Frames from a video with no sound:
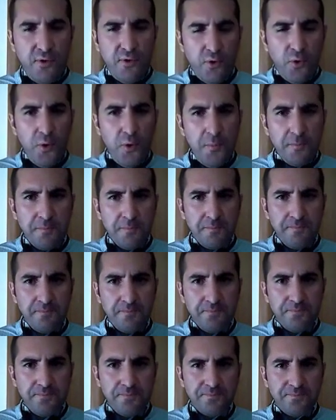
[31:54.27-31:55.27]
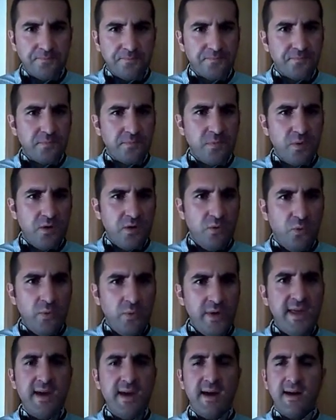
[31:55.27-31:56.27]
Therefore,
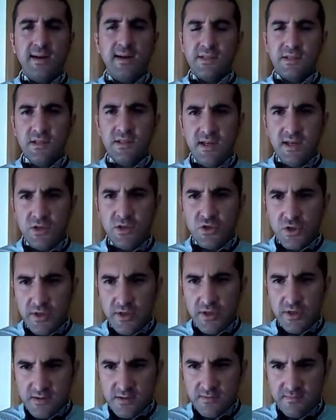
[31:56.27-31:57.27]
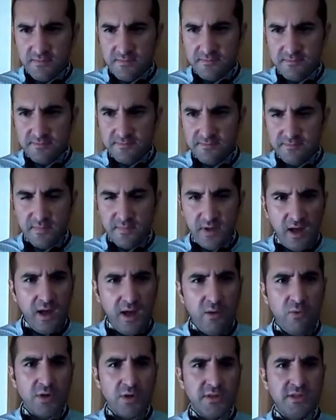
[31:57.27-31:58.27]
we as teachers,
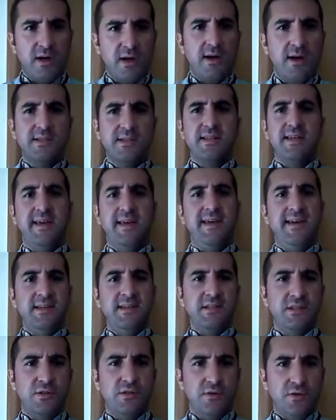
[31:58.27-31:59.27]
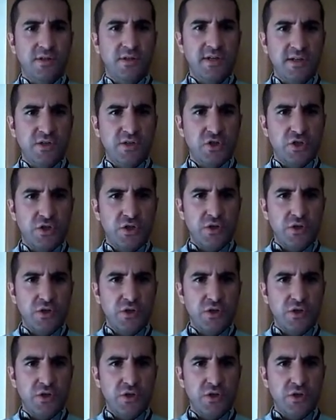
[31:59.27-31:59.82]
our task is to teach